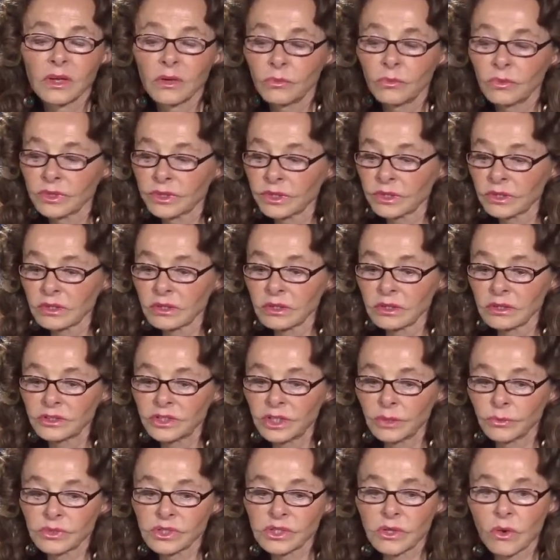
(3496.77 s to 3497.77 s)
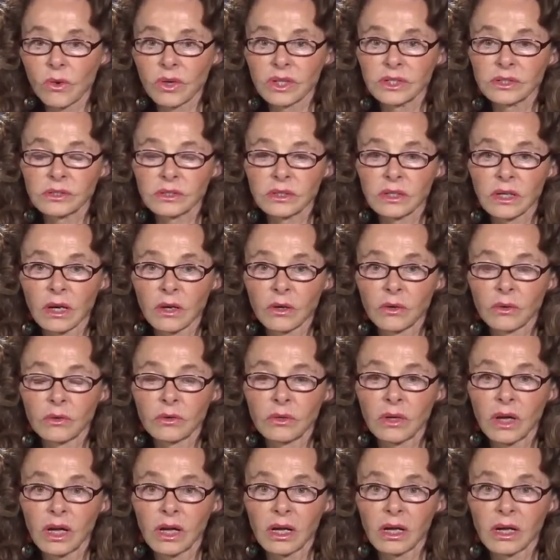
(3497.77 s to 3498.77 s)
with her, she was going to
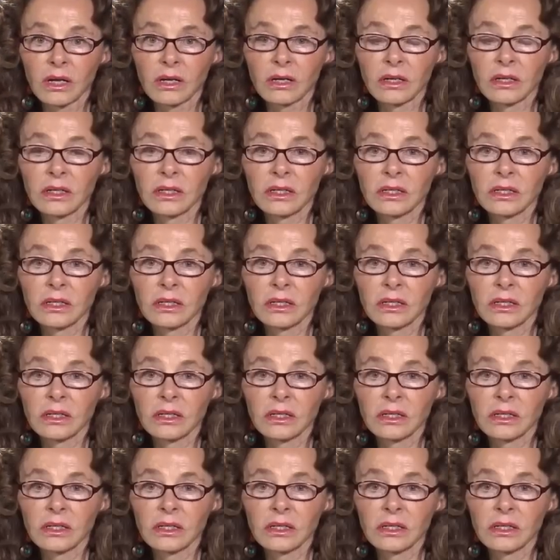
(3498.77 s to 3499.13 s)
go, uh,